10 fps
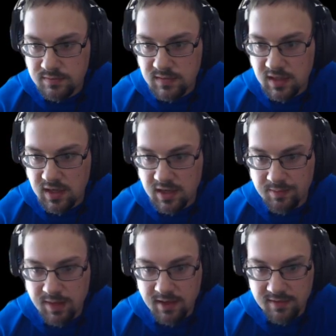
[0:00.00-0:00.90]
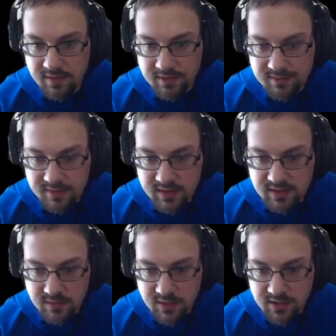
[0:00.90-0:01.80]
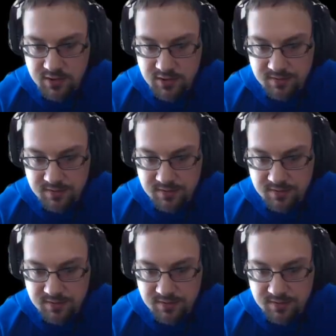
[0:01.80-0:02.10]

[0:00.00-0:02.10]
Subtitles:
How do I get back there? That's the question.